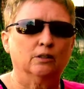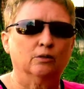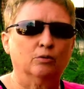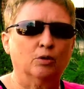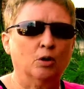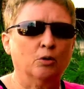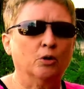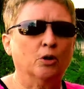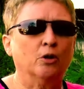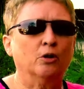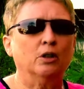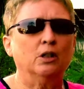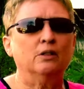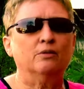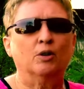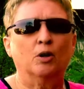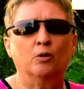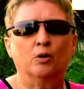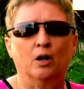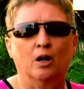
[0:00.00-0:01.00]
Vote early,
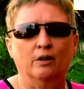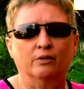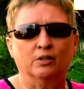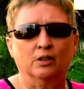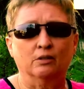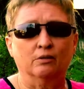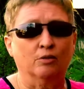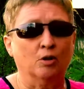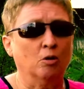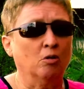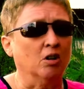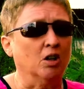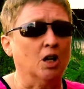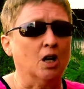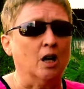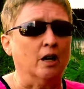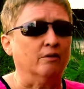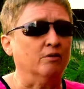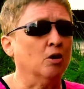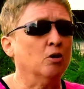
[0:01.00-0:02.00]
vote often, vote a
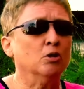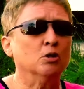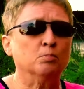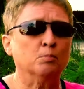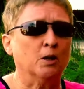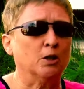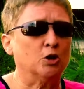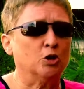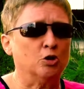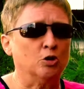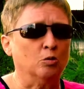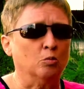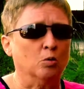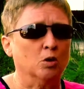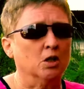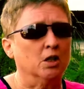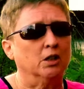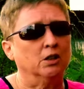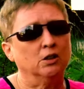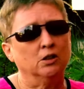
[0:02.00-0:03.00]
lot, vote as much as you
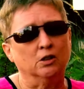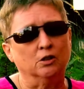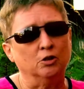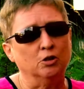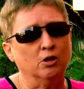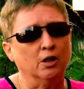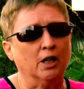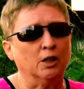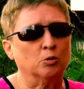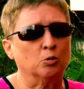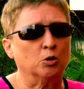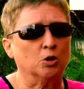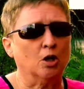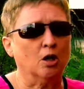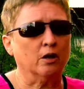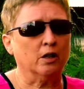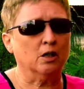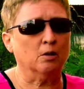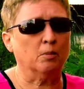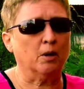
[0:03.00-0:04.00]
want. You know, you guys were
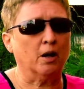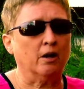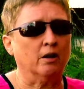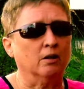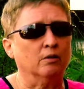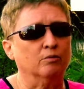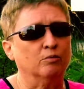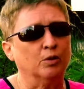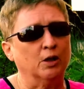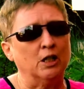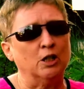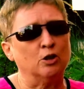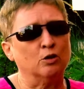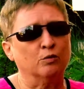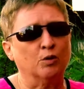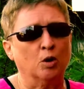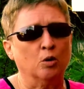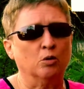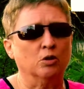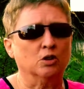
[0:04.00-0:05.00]
talking about it, each
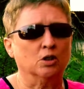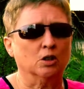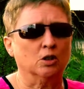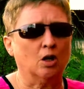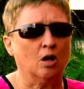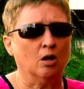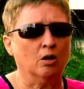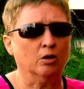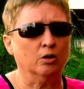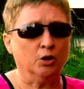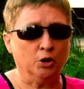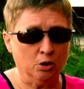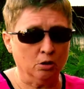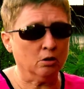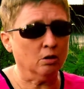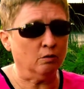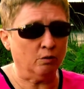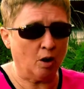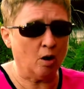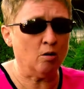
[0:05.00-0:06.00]
vote is $1. You
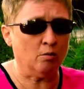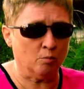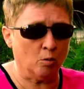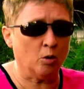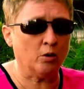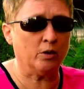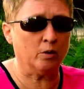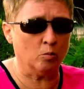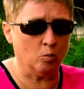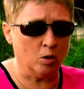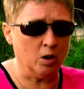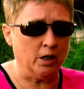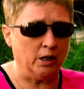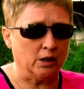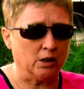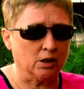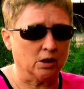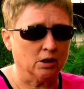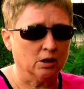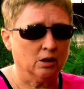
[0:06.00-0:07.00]
can vote more than
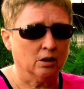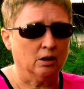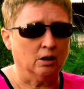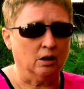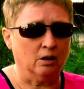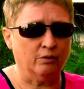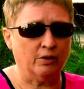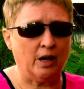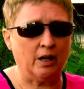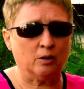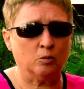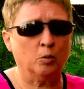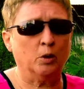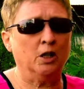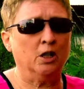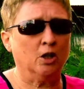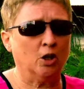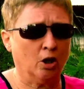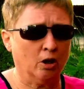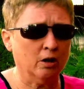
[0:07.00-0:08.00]
once. In fact,
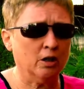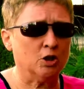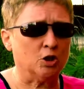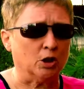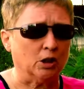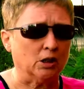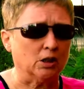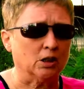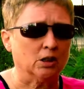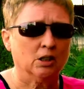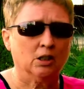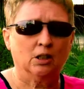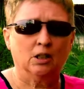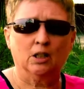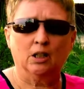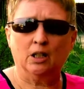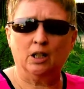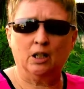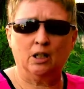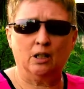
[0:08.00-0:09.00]
we encourage it.
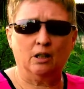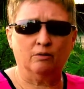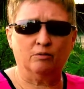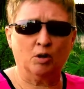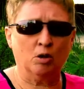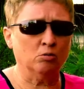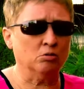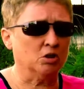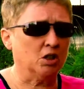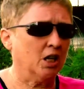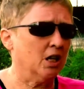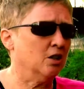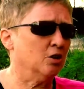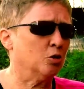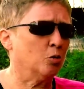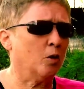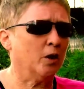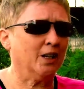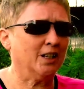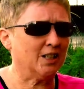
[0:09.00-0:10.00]
Vote 10,
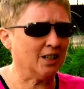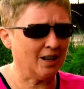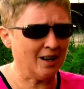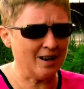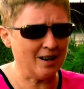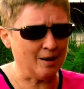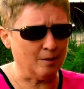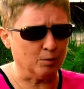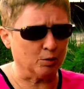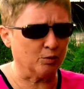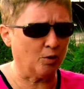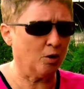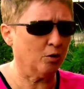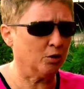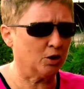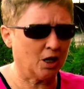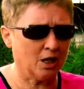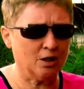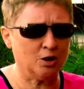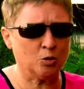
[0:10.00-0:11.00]
20 times, vote
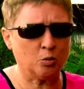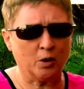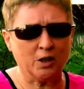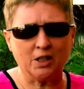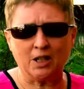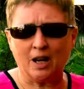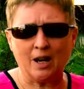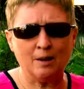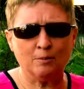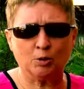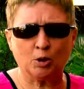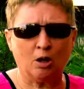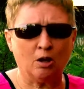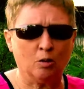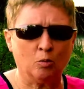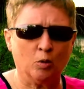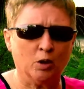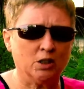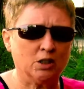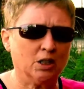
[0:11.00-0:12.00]
10 to 20 times all
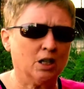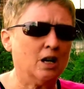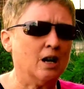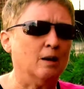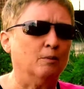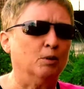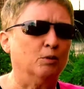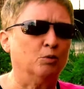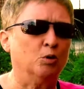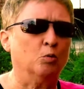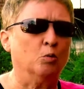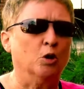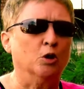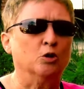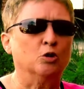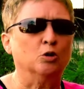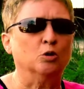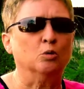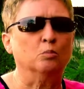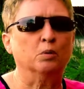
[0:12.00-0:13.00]
at one time if you
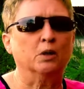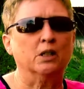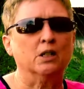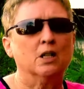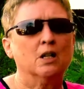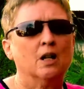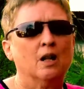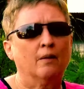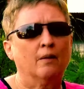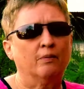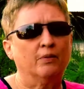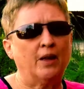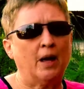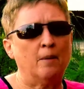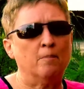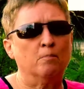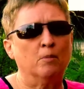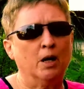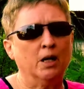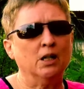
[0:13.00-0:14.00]
want to. But
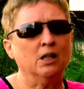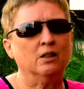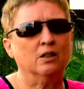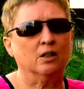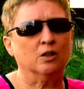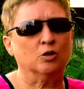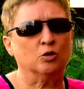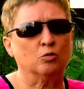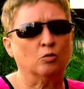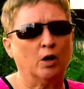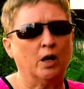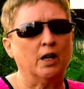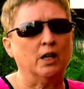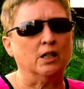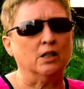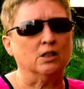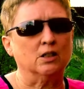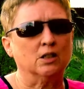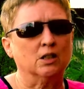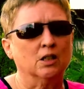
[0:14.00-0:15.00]
that money that is
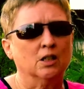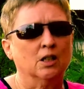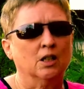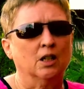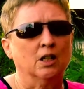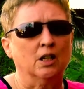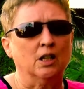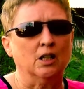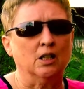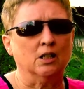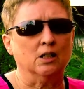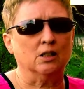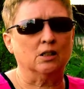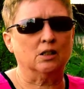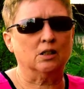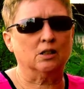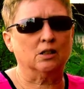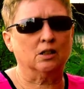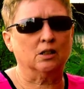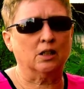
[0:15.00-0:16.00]
raised,
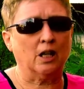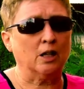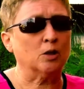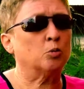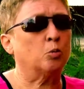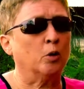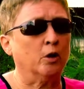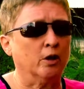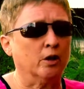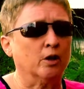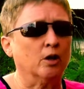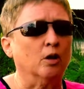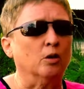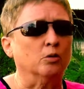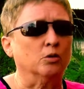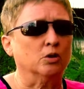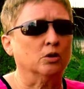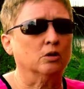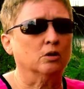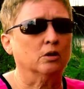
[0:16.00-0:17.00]
that's where it
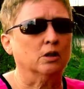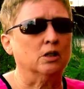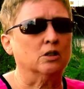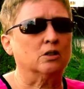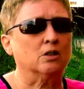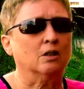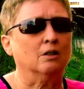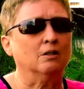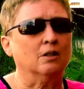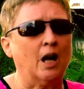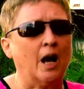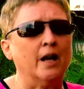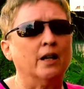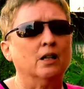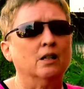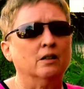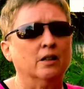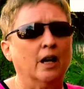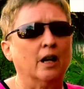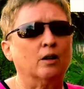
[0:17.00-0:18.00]
goes, is to
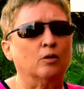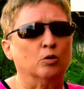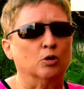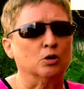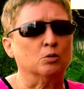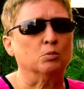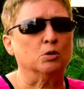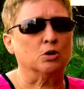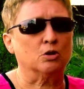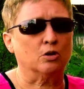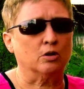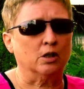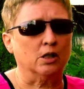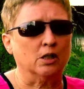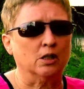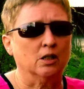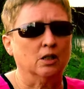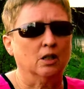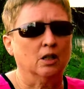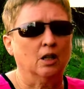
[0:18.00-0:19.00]
lighting that Christmas tree.
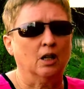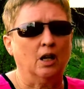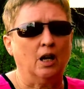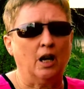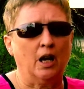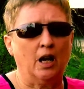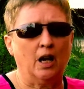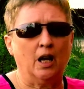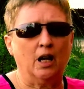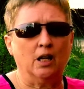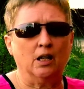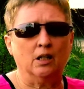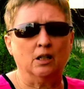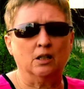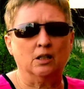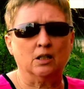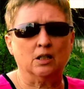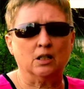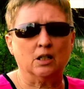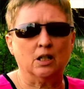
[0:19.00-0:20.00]

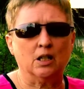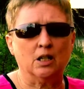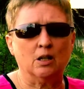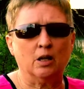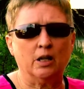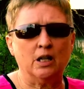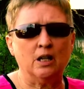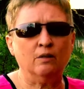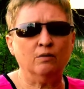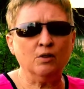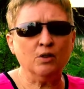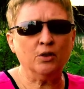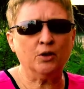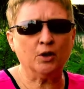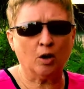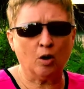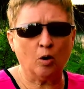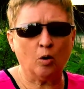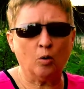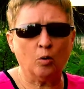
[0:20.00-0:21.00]
And even
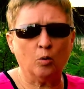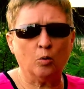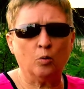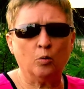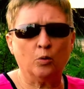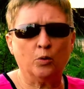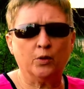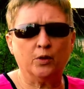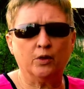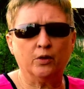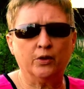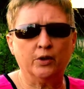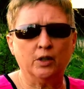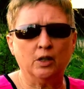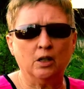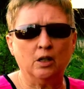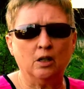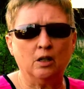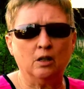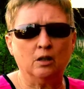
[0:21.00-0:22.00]
though
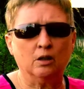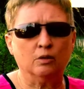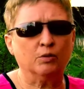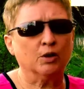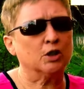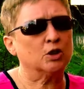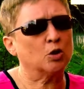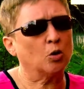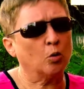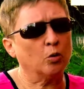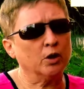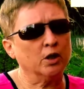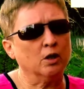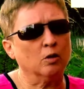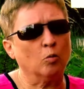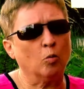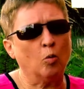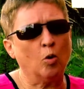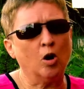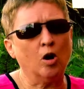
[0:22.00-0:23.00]
the
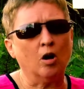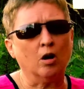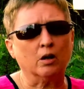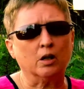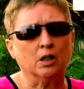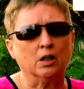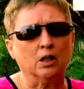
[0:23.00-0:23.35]
Victorian Walk